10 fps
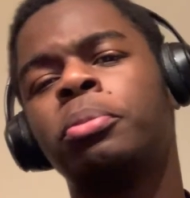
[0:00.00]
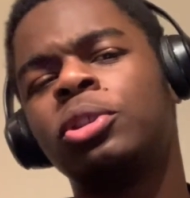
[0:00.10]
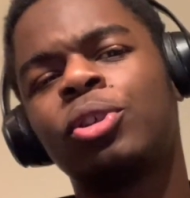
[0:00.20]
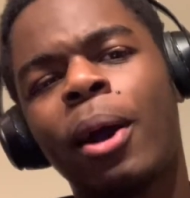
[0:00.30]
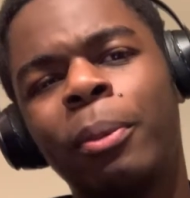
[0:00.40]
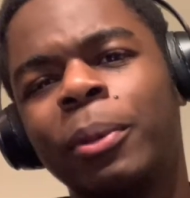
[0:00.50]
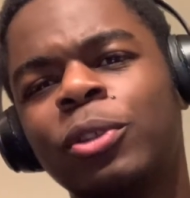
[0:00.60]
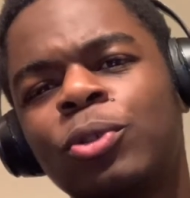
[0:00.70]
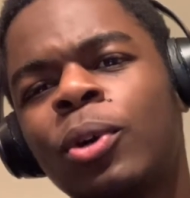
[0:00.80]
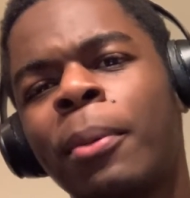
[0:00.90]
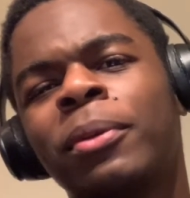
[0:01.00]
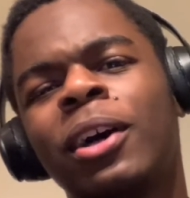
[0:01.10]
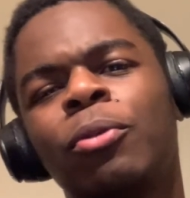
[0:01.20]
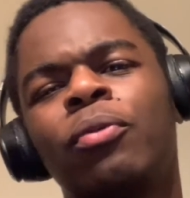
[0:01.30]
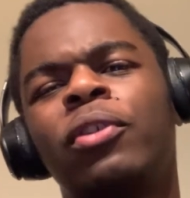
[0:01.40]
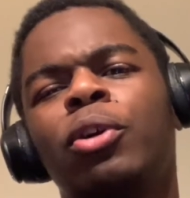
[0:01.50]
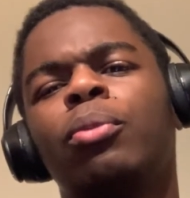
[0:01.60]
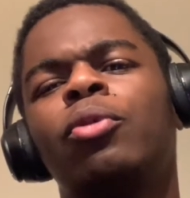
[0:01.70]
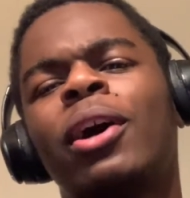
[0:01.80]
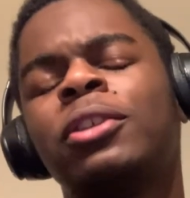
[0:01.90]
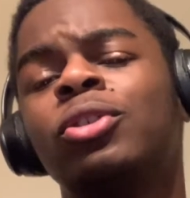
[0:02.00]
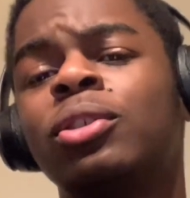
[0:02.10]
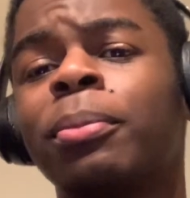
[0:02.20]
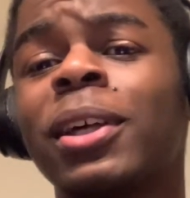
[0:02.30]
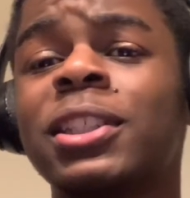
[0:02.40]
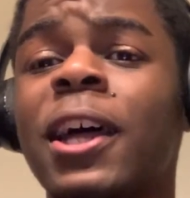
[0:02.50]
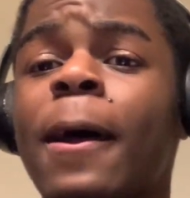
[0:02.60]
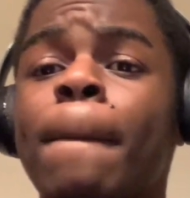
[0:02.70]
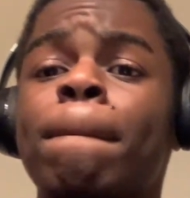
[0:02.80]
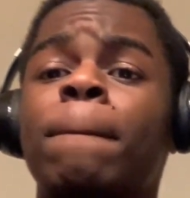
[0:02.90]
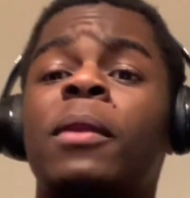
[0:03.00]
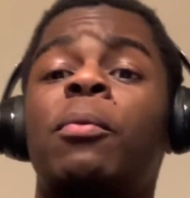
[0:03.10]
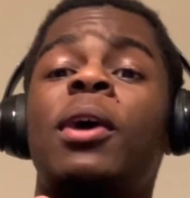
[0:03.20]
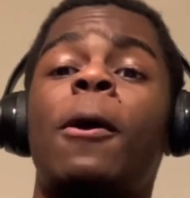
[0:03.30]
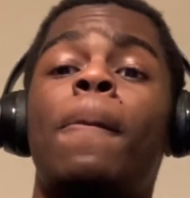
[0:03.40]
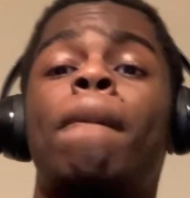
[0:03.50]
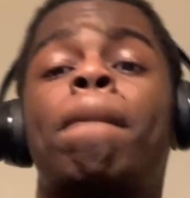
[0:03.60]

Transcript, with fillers: be subscribed to me, and two, comment down what video and react to. Simple as that. I'll be out.